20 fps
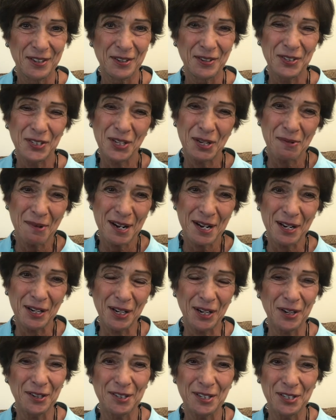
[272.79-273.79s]
So I want to
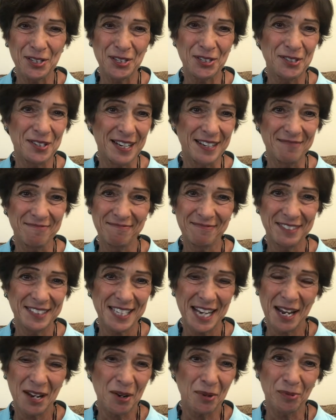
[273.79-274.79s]
encourage you to
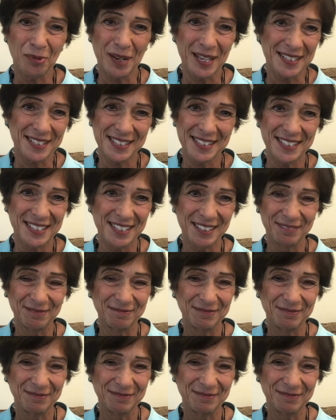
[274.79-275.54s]
take a risk,